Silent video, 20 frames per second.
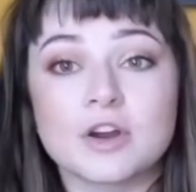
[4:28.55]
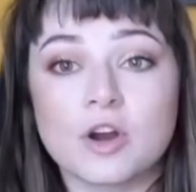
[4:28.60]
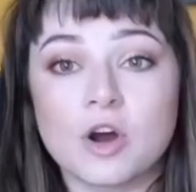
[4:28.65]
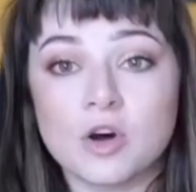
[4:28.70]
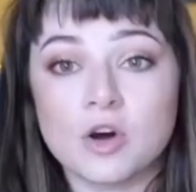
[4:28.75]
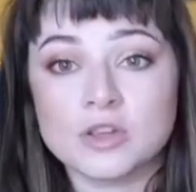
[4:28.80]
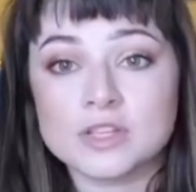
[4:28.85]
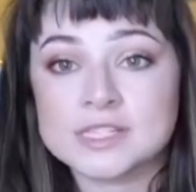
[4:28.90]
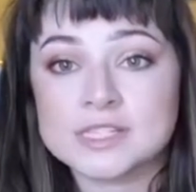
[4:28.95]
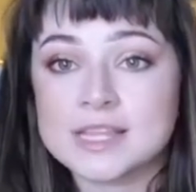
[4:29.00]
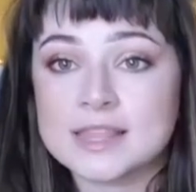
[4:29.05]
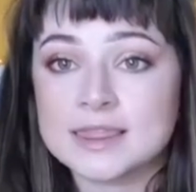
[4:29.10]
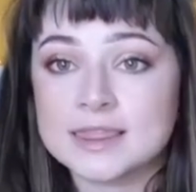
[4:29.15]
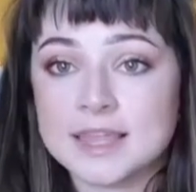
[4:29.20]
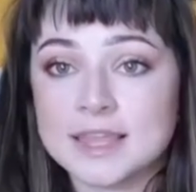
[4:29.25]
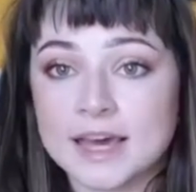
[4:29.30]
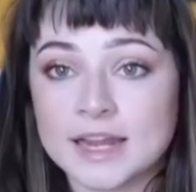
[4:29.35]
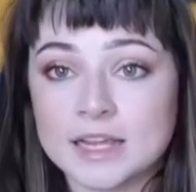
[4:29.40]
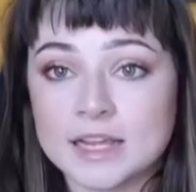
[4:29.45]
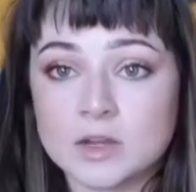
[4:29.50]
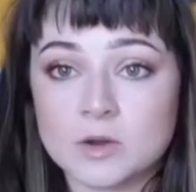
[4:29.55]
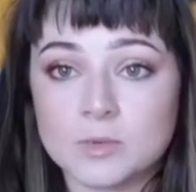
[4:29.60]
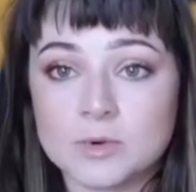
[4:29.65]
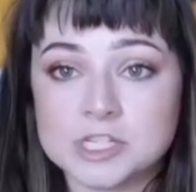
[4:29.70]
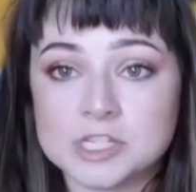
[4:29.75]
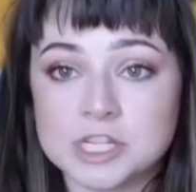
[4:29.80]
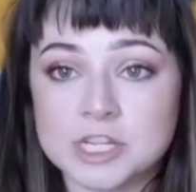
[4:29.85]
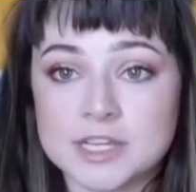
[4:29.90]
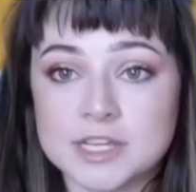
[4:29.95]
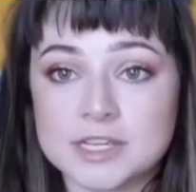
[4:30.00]
They're all synthetic,
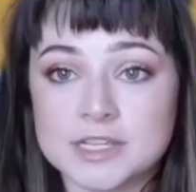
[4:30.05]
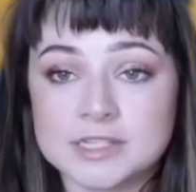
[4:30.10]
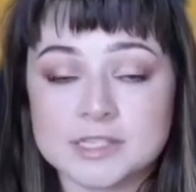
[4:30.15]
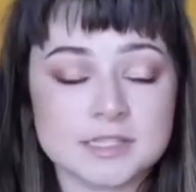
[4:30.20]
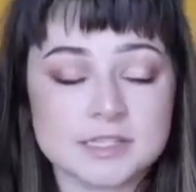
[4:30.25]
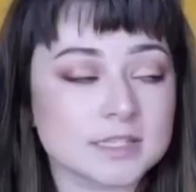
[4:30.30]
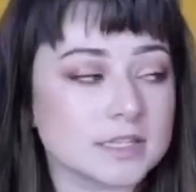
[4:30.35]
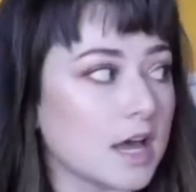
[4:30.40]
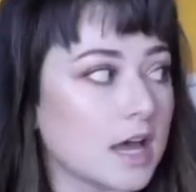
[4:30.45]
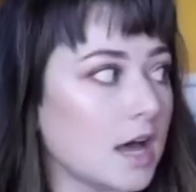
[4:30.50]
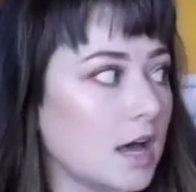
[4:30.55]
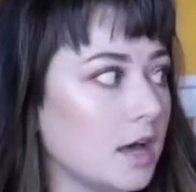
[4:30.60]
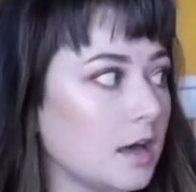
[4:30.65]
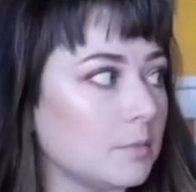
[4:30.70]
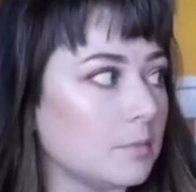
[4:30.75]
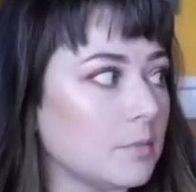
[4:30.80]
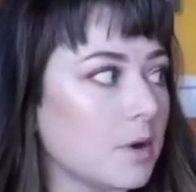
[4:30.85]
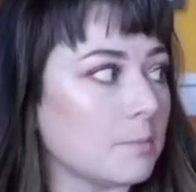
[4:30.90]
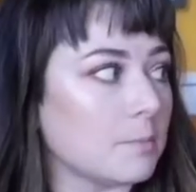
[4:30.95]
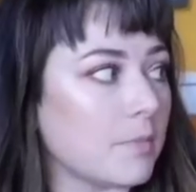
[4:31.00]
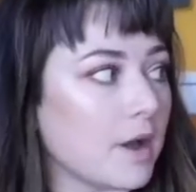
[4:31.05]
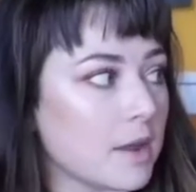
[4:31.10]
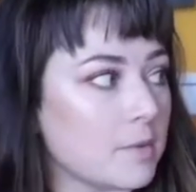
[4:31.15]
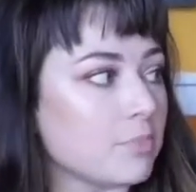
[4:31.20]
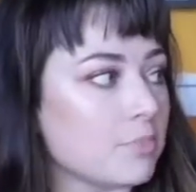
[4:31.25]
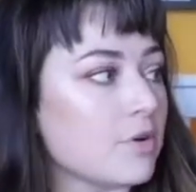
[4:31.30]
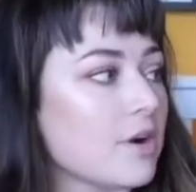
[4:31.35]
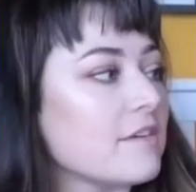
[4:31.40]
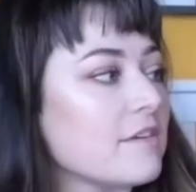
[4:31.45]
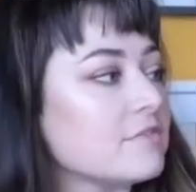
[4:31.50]
which is
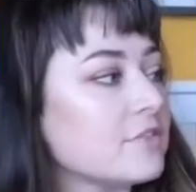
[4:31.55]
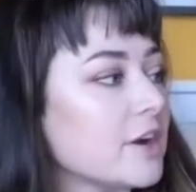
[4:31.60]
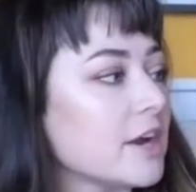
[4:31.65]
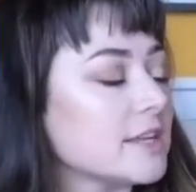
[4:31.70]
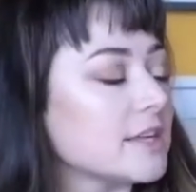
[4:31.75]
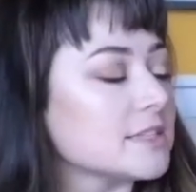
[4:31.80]
my preference.